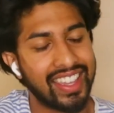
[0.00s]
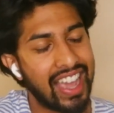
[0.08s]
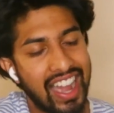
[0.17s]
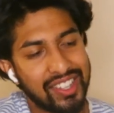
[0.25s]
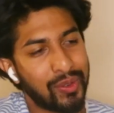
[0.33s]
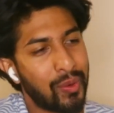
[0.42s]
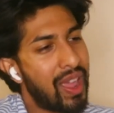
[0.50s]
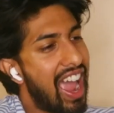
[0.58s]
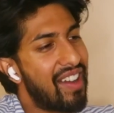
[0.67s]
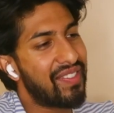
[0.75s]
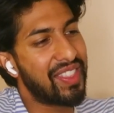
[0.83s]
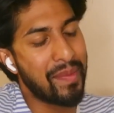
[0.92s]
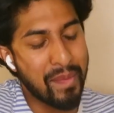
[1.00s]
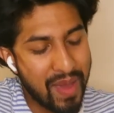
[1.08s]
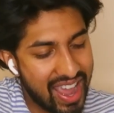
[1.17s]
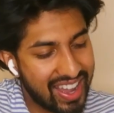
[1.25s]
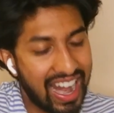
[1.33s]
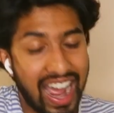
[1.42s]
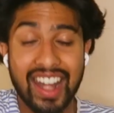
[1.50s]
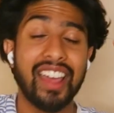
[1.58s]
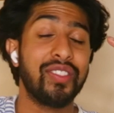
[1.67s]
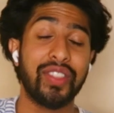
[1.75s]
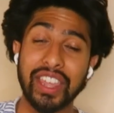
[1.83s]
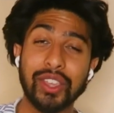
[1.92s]
Guys, we have the man, and
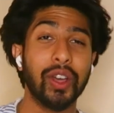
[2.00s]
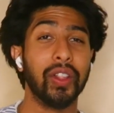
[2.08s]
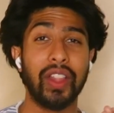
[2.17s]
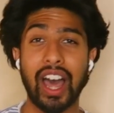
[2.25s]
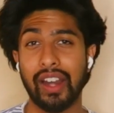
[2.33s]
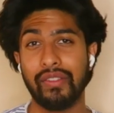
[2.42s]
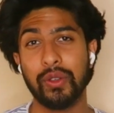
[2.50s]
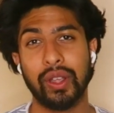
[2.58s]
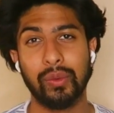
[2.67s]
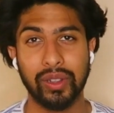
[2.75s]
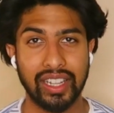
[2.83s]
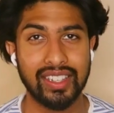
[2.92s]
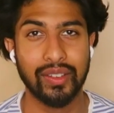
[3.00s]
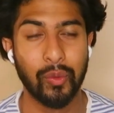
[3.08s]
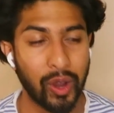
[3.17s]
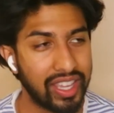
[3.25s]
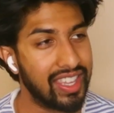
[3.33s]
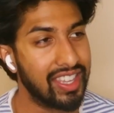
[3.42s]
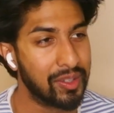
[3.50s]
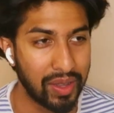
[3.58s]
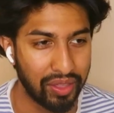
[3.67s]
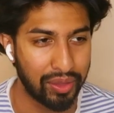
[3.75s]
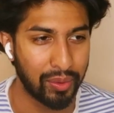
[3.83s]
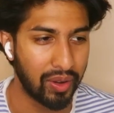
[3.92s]
I think a lot of you can relate to what he's
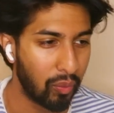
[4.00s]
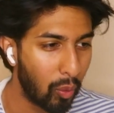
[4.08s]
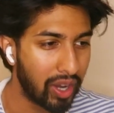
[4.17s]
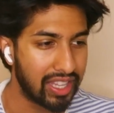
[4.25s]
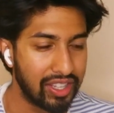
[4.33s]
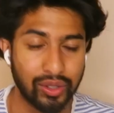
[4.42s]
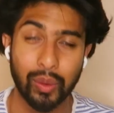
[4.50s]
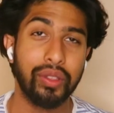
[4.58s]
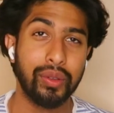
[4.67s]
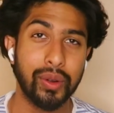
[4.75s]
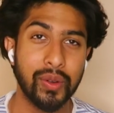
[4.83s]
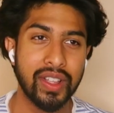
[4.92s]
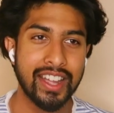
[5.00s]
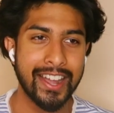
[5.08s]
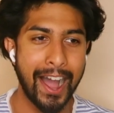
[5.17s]
been through and what he's going through,